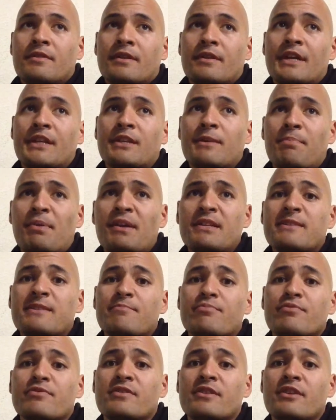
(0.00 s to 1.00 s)
It depends on
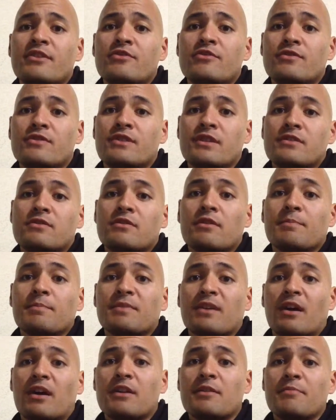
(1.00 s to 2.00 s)
Brazilian Jiu-Jitsu I'm
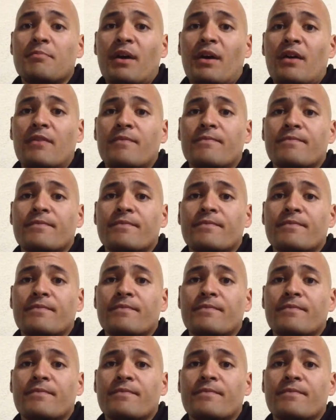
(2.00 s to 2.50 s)
talking about.